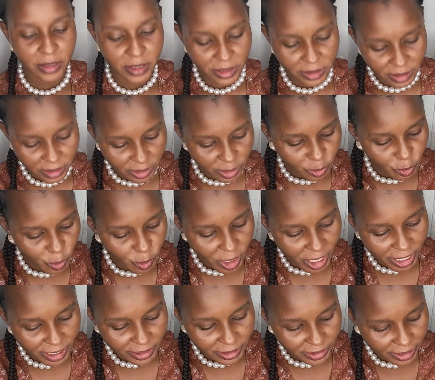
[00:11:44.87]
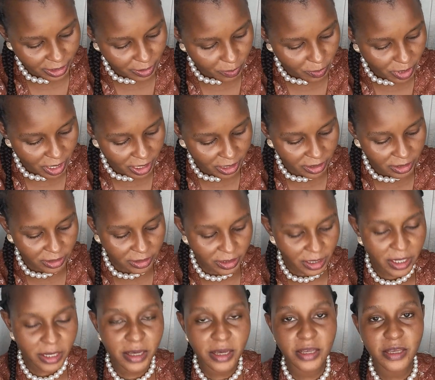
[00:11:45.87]
this is your ideal bag
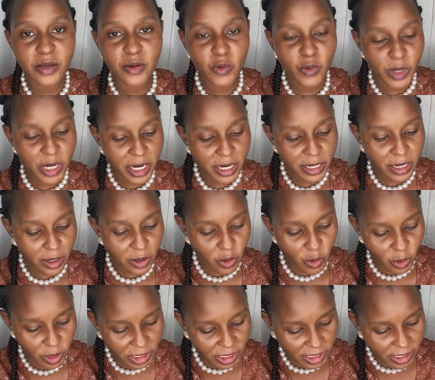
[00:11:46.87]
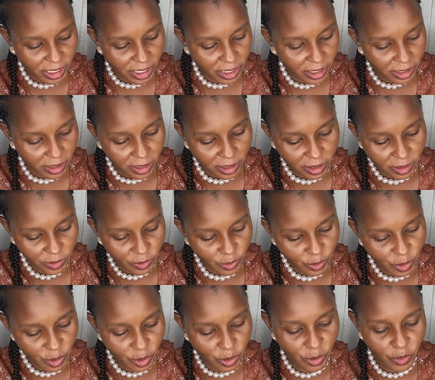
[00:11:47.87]
saa yenye unaenda holiday you
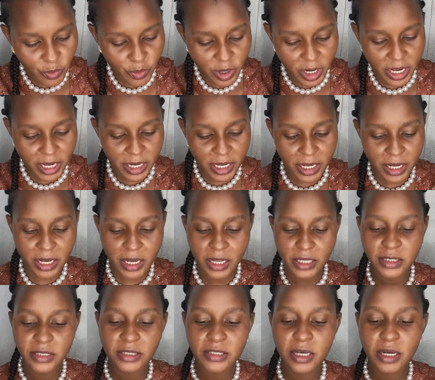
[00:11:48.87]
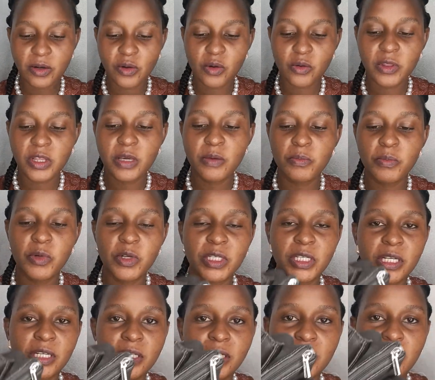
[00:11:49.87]
know unaweka cards zako the
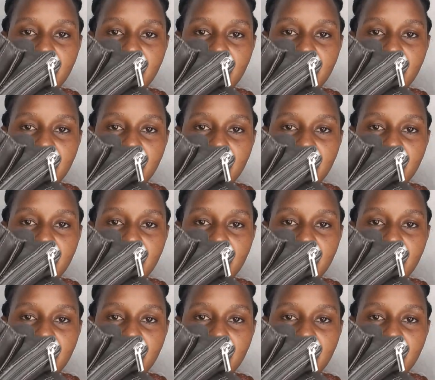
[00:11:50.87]
important